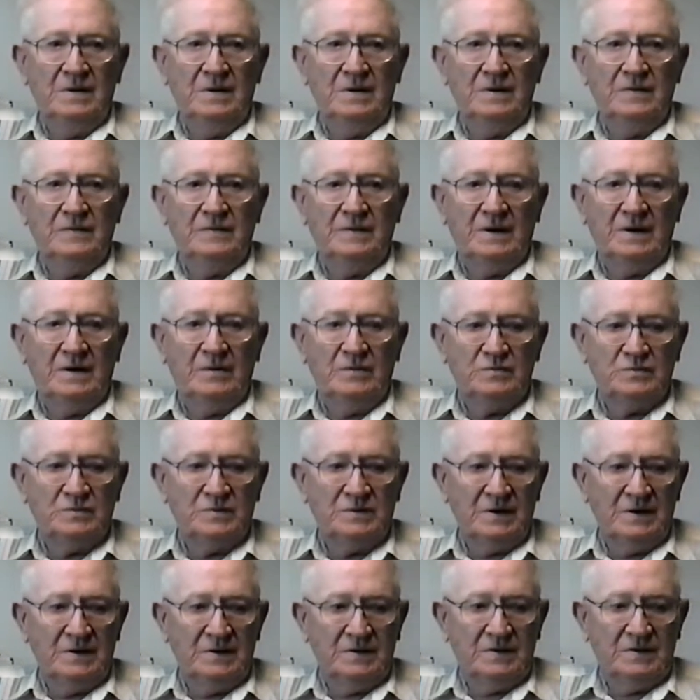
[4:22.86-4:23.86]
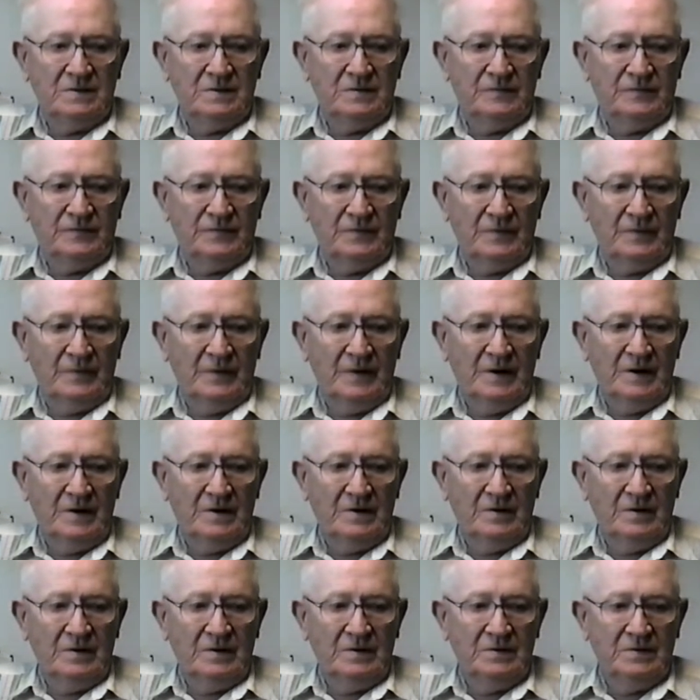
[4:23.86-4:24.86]
that was it for
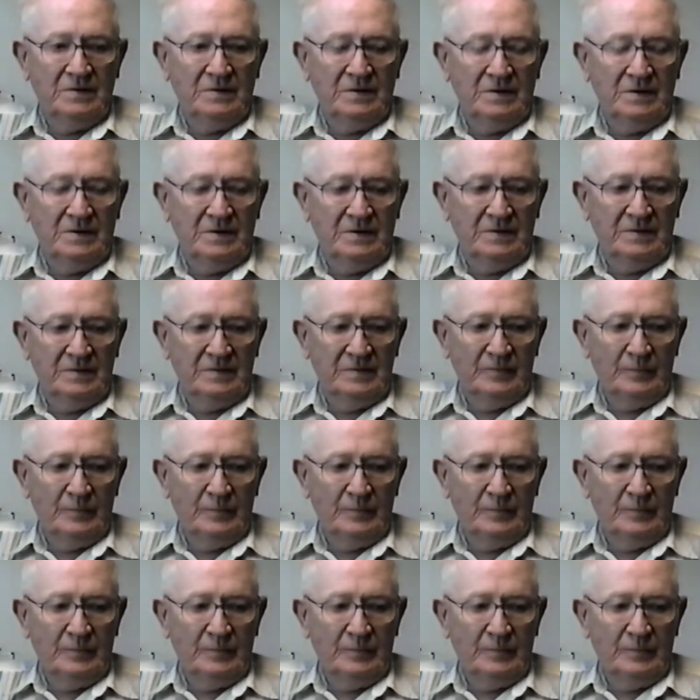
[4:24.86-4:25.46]
there. And then